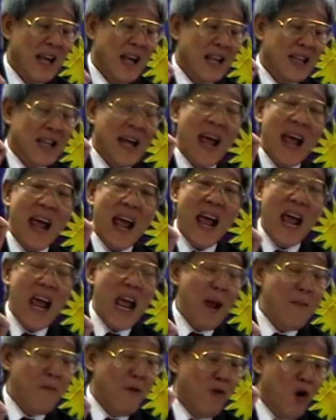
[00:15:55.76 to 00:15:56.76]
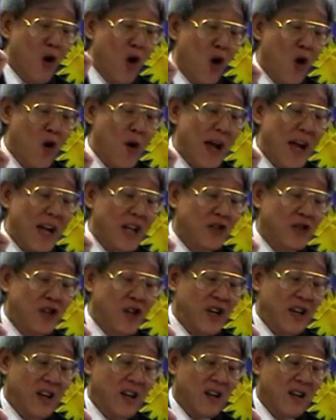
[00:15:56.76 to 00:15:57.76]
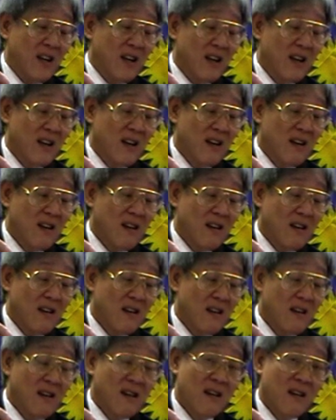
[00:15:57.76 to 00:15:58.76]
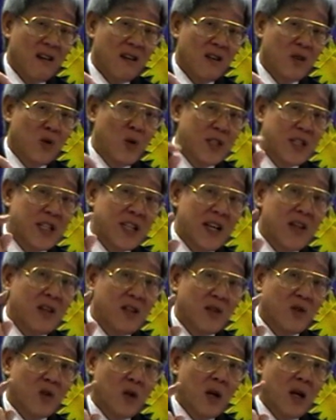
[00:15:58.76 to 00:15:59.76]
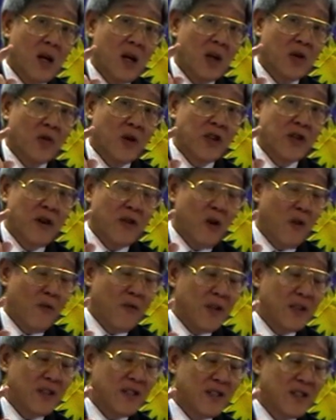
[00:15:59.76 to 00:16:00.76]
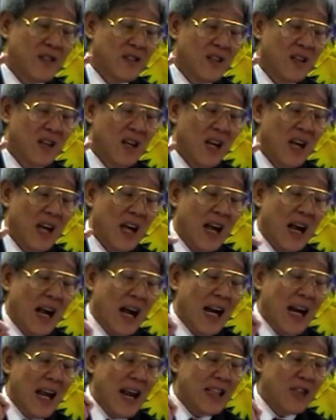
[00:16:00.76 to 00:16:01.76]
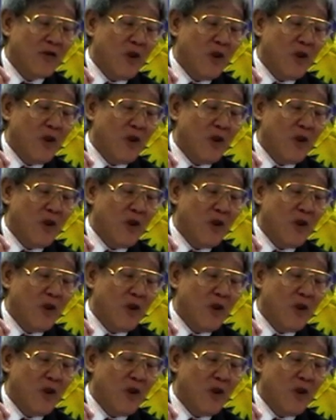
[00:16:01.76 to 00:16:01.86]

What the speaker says: The aim of OAG, Switzerland Attorney General Office, latest